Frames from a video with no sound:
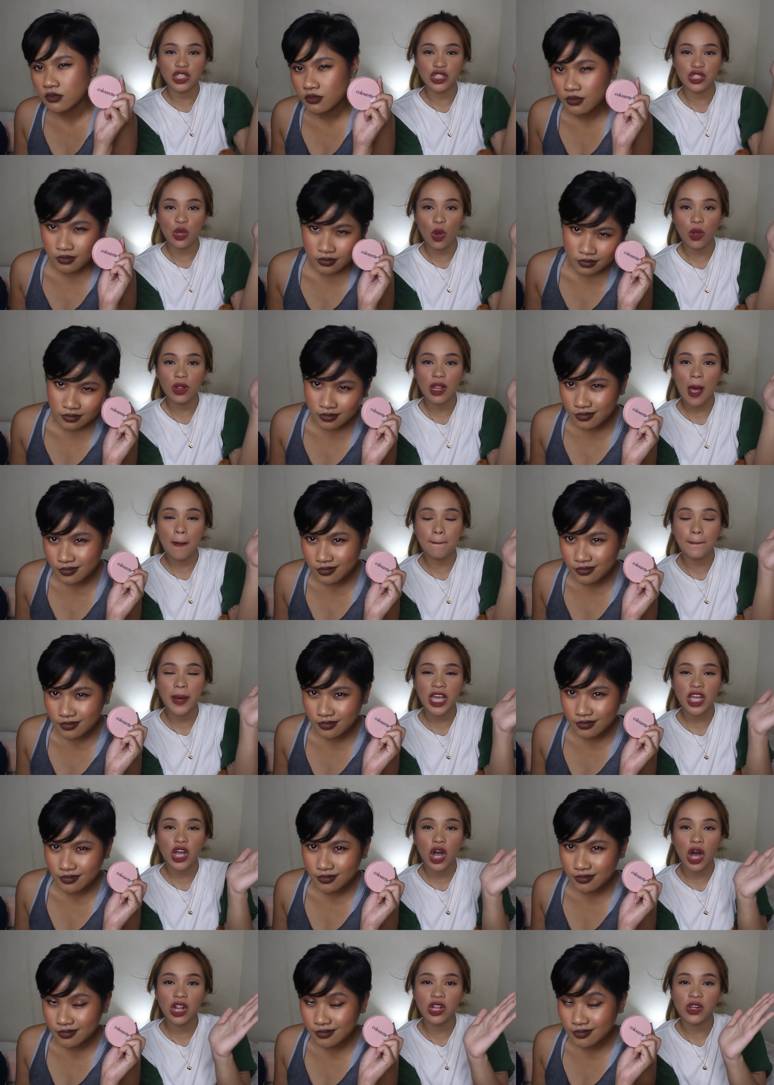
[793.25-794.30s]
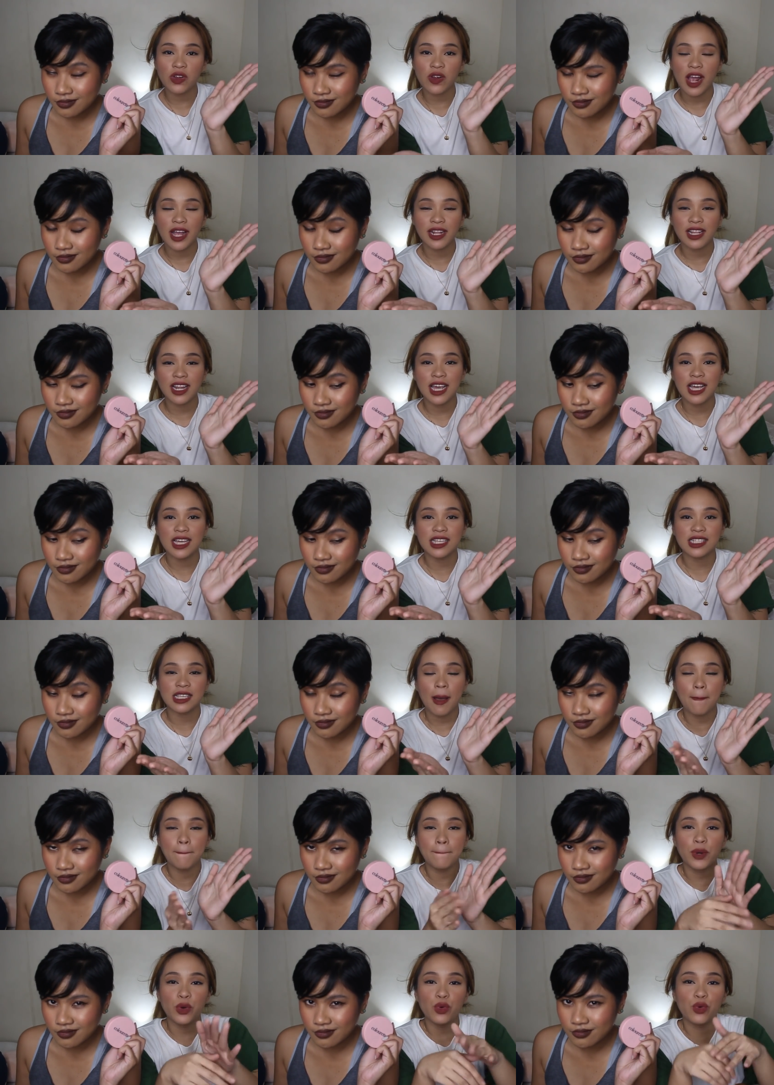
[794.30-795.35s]
Speaker 1: Zola by Colourette is
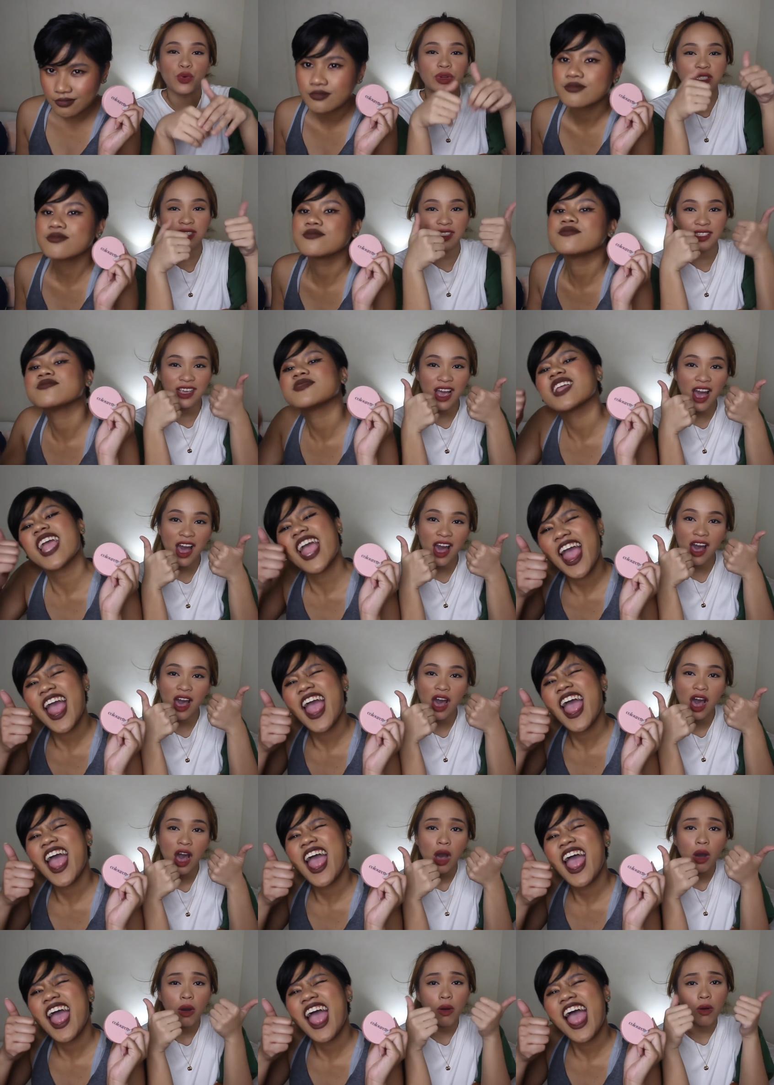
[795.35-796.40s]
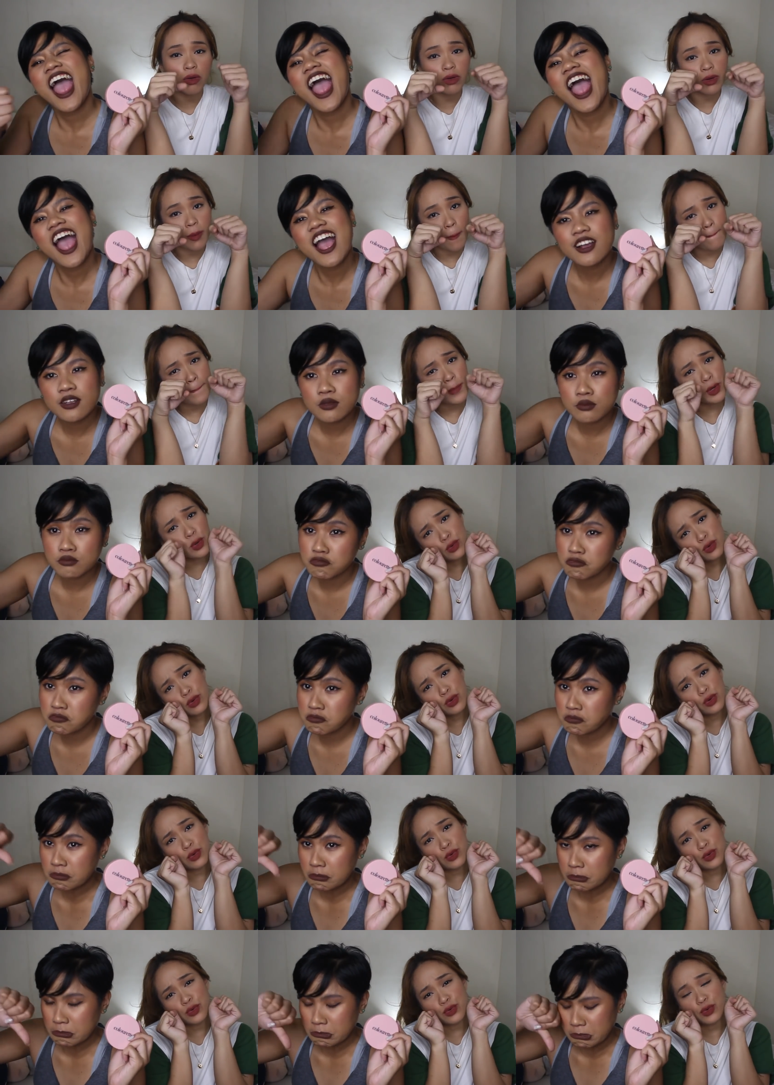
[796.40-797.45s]
a Booya or
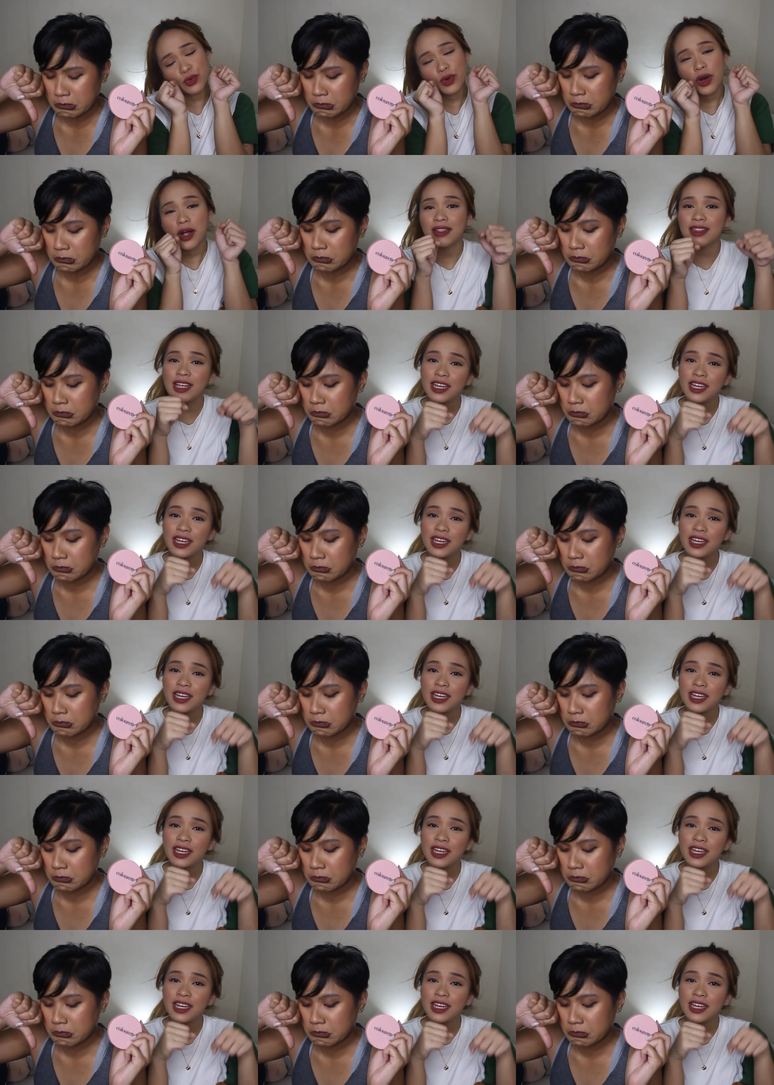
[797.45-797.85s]
boo-hoo.